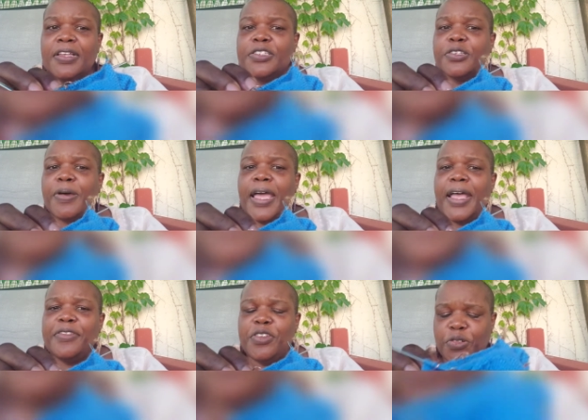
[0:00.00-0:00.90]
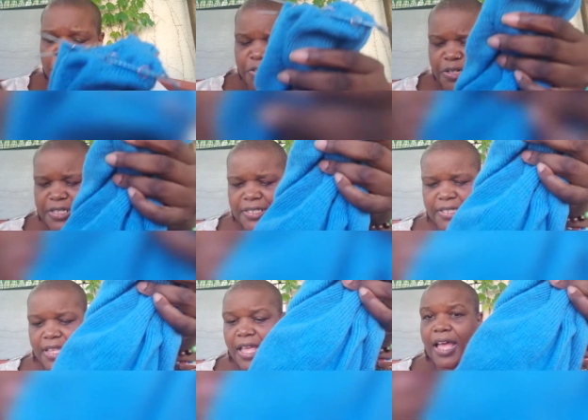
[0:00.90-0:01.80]
So I had no choice.
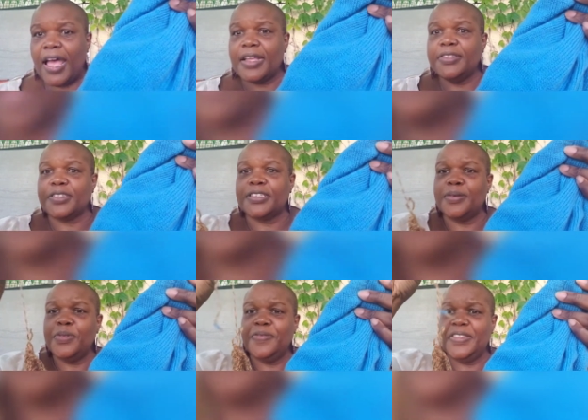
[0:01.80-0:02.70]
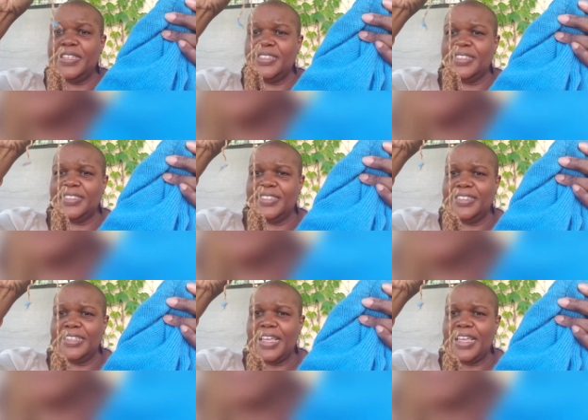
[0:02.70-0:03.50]
I took some of this,